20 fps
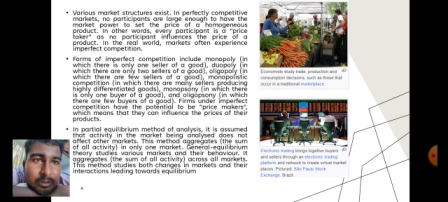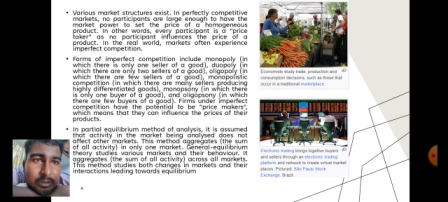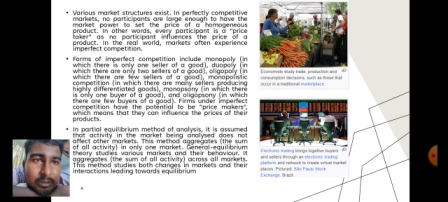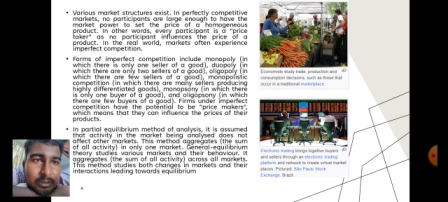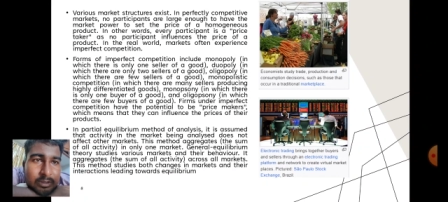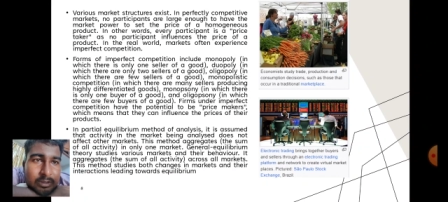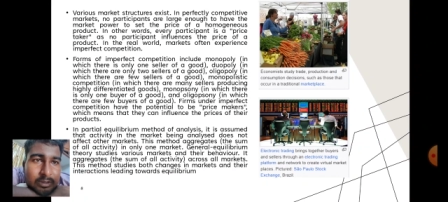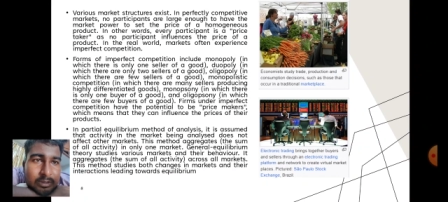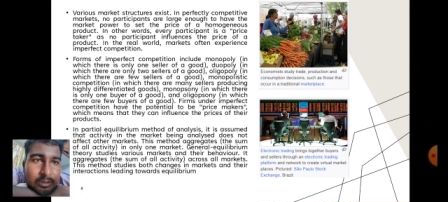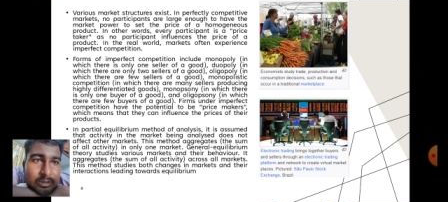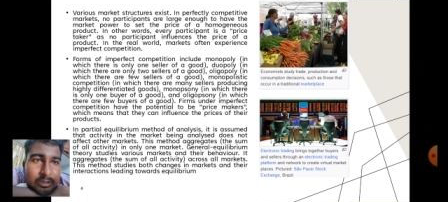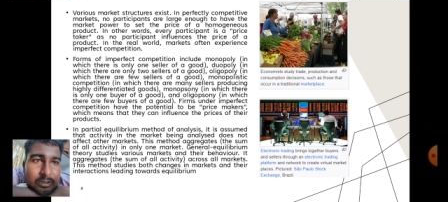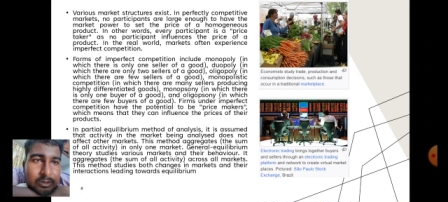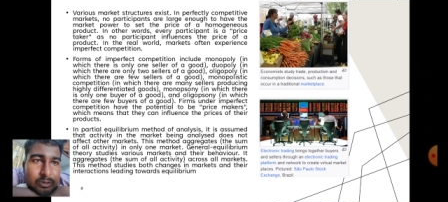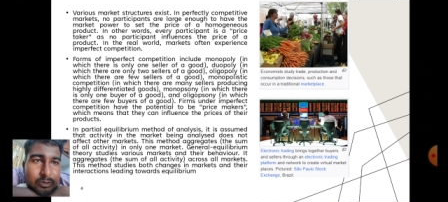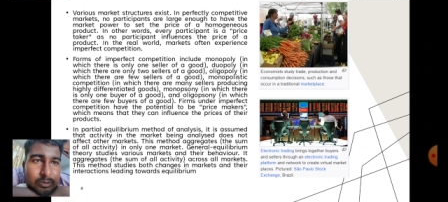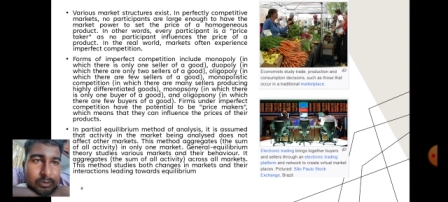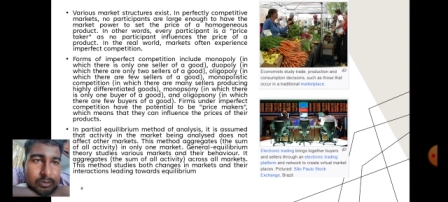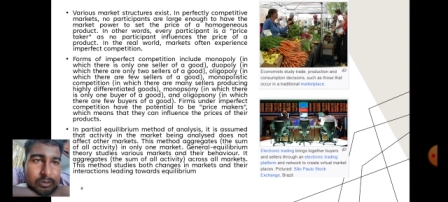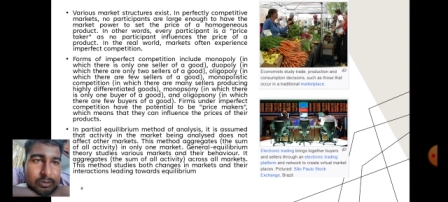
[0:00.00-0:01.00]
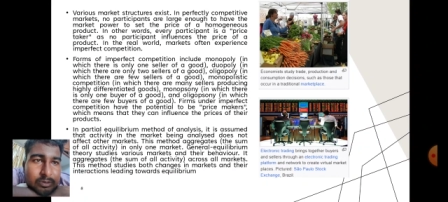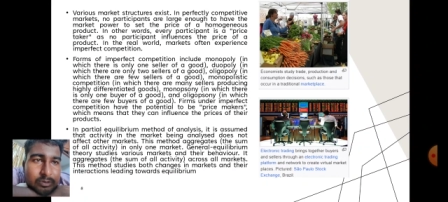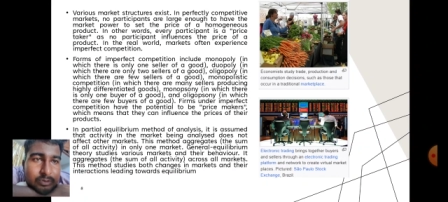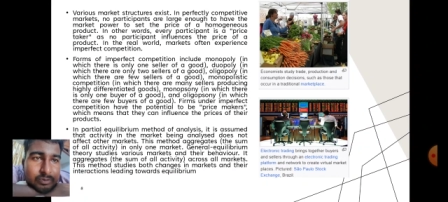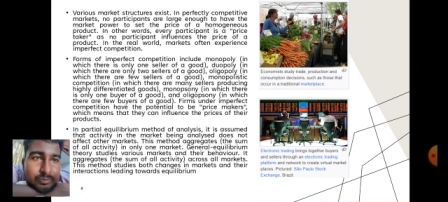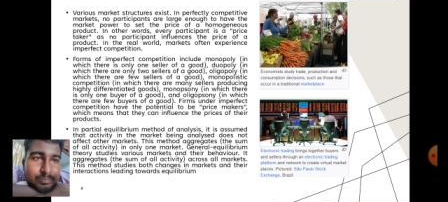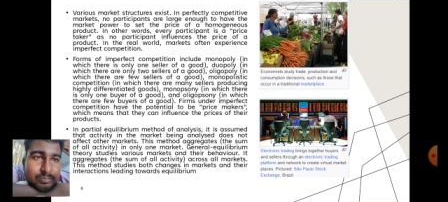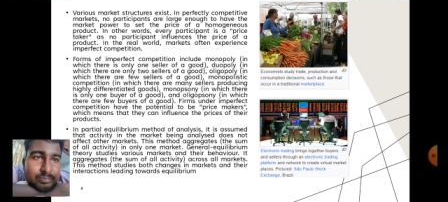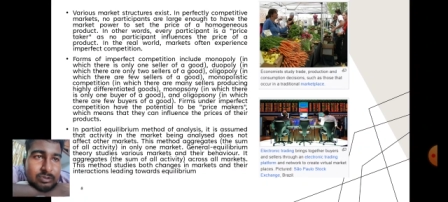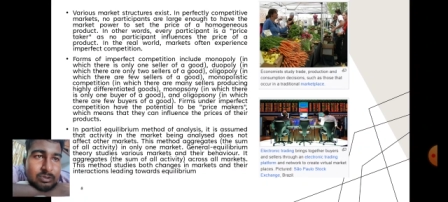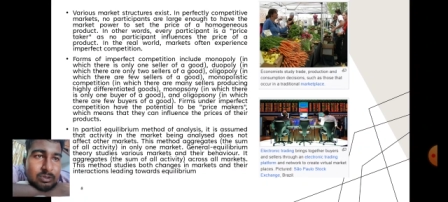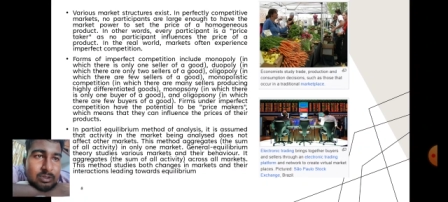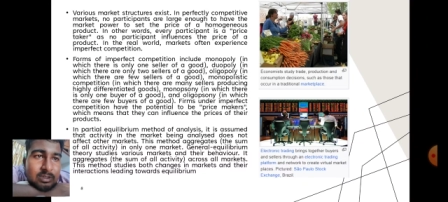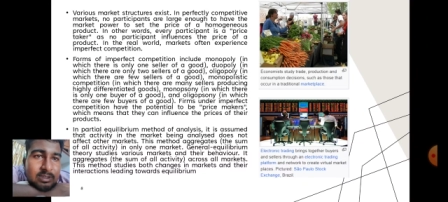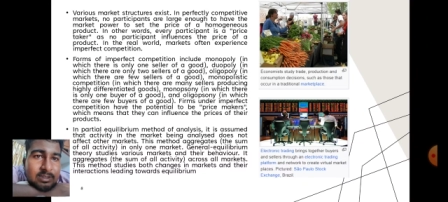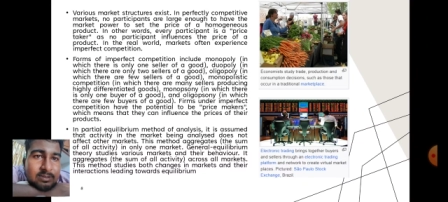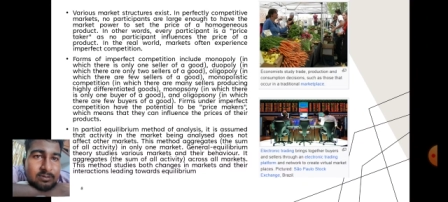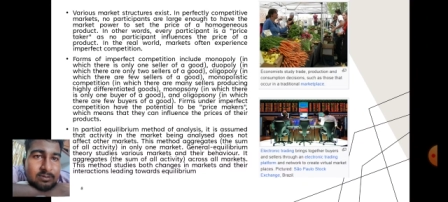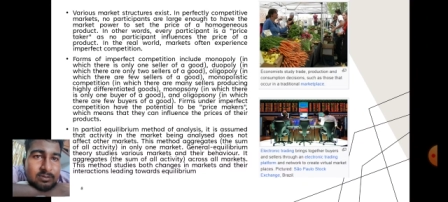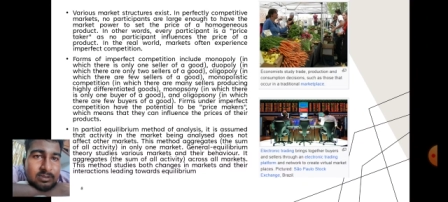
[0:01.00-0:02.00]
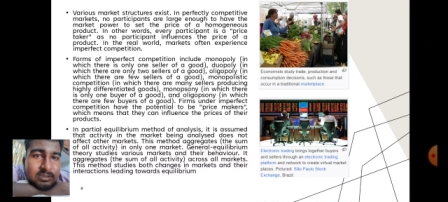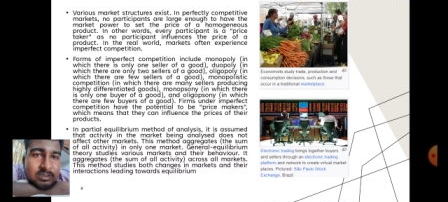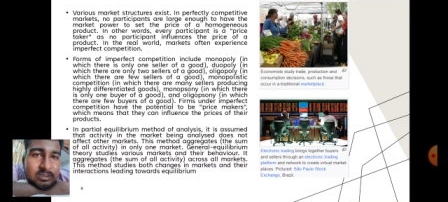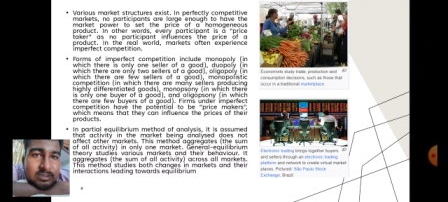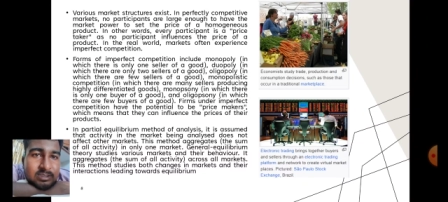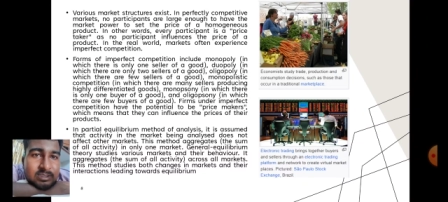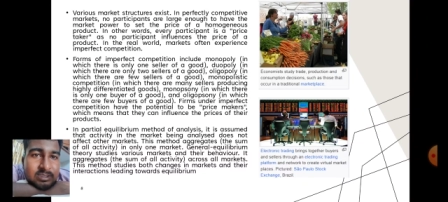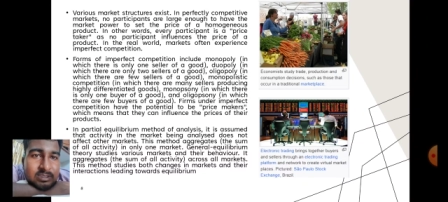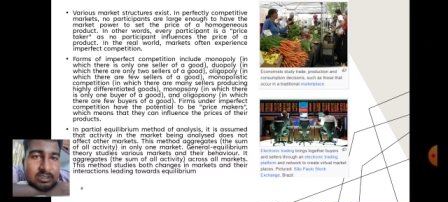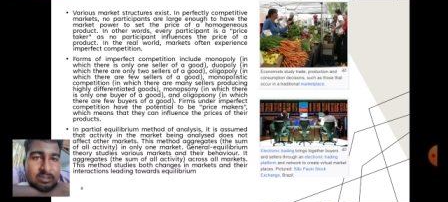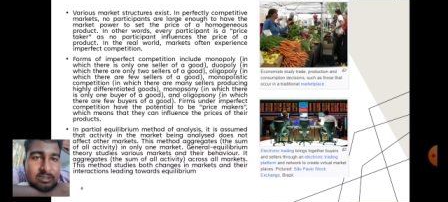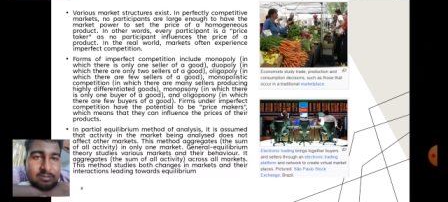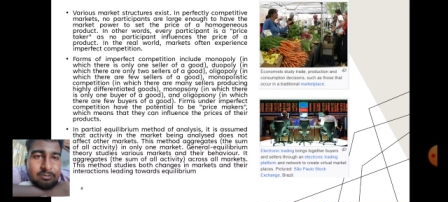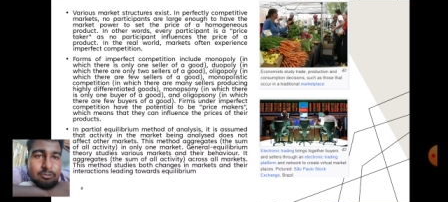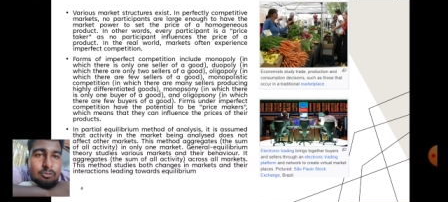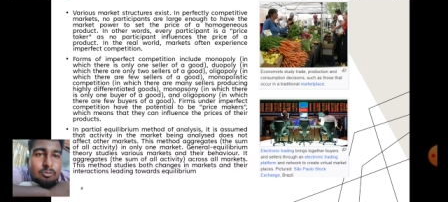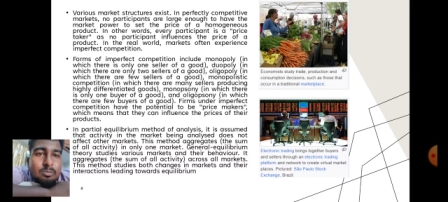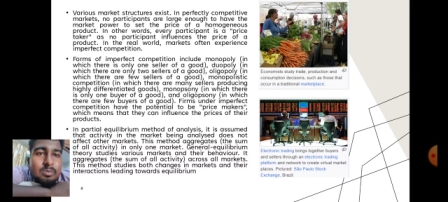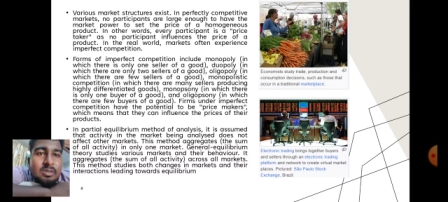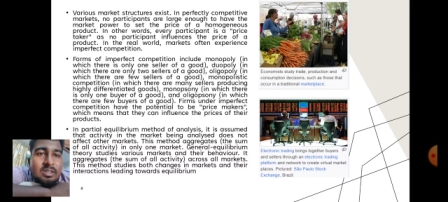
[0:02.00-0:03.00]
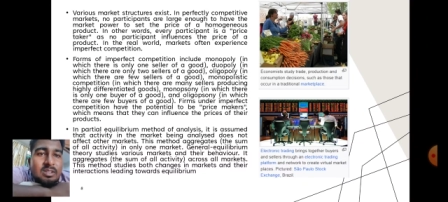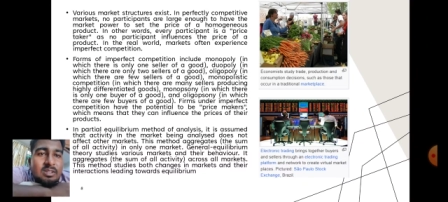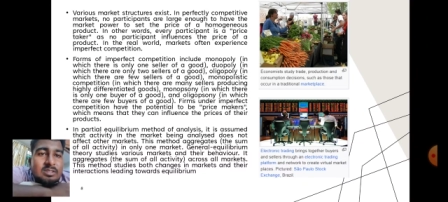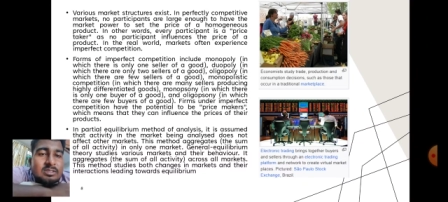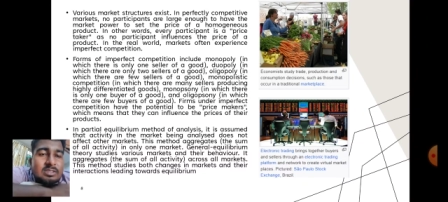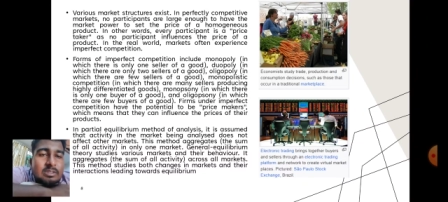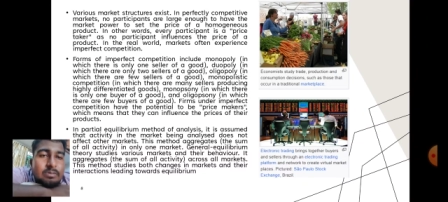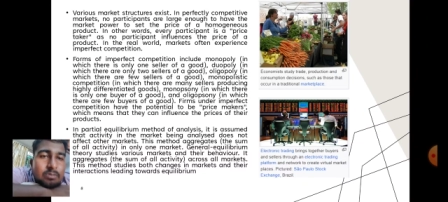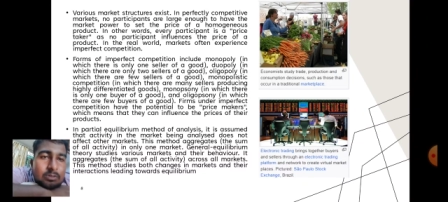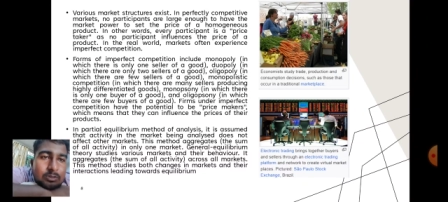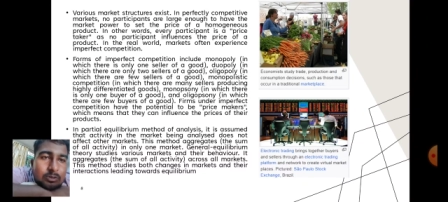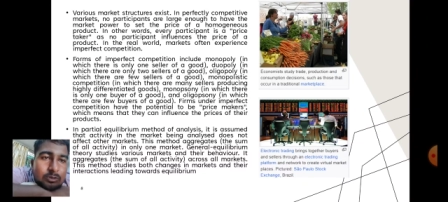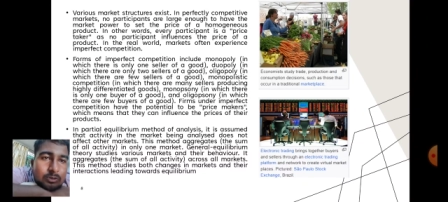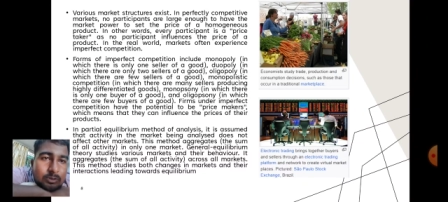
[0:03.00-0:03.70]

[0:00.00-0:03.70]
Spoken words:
And oligopsony, in which there are few buyers of a good.